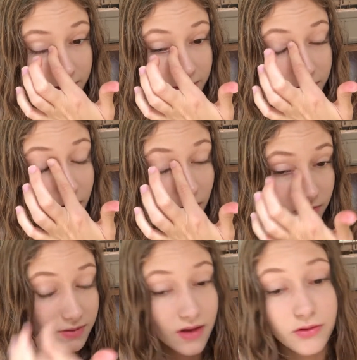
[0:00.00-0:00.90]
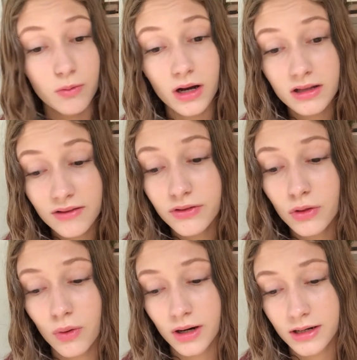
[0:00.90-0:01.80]
So if you want to love the
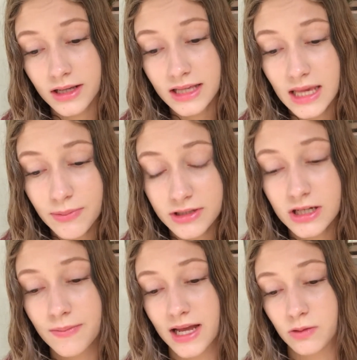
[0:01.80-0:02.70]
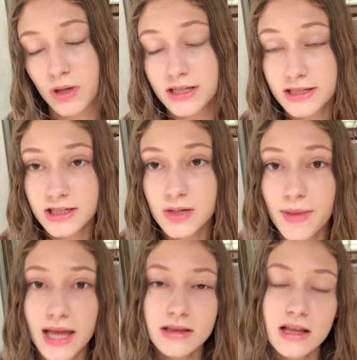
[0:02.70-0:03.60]
Lord, keep his command. What is his
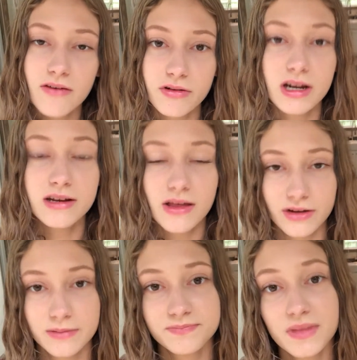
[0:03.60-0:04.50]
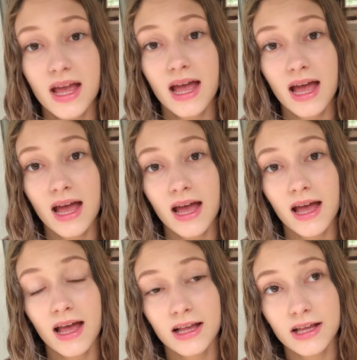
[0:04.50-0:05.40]
command? Love one another.
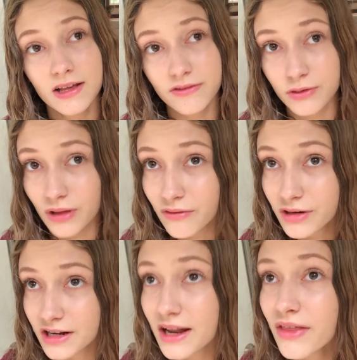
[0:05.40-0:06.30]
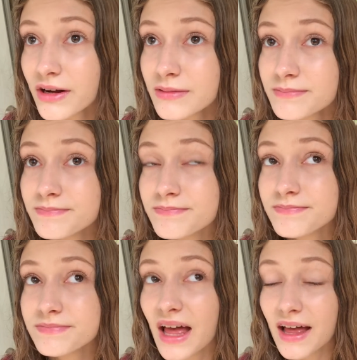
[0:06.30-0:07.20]
If you love one another,
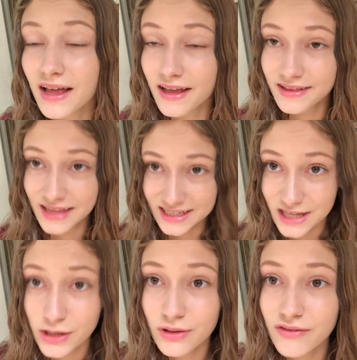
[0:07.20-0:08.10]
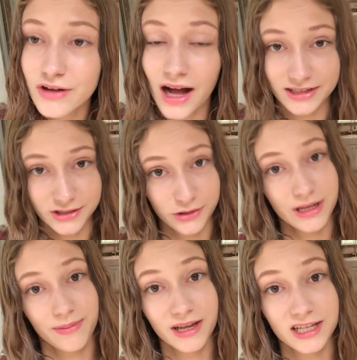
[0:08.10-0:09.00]
that's how you love God, because you're
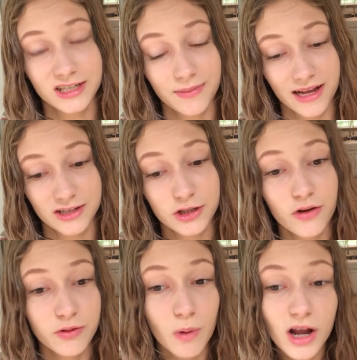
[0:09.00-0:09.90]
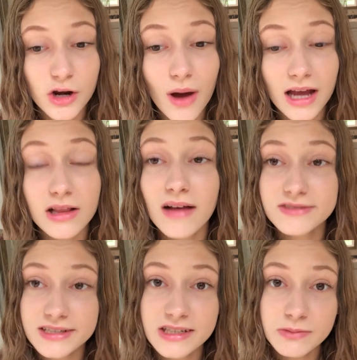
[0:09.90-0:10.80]
keeping his command. So if you want to know how to love
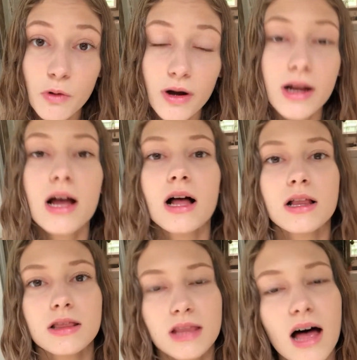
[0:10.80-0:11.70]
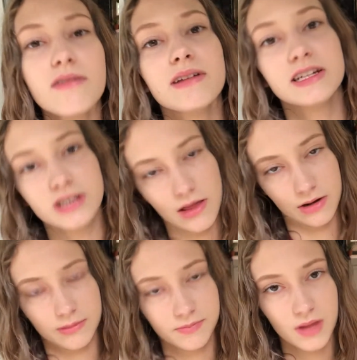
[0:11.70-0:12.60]
Jesus more, love each other.